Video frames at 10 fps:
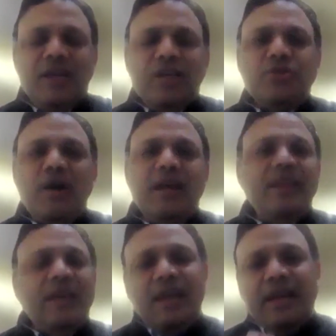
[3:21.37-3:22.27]
So,
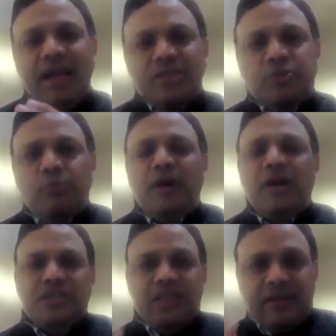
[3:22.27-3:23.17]
and that has 2
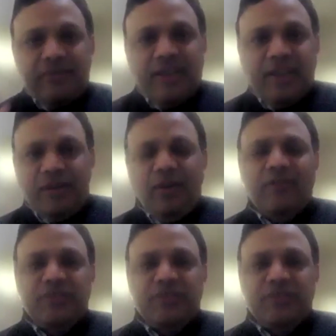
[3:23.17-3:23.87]
parts, delivery of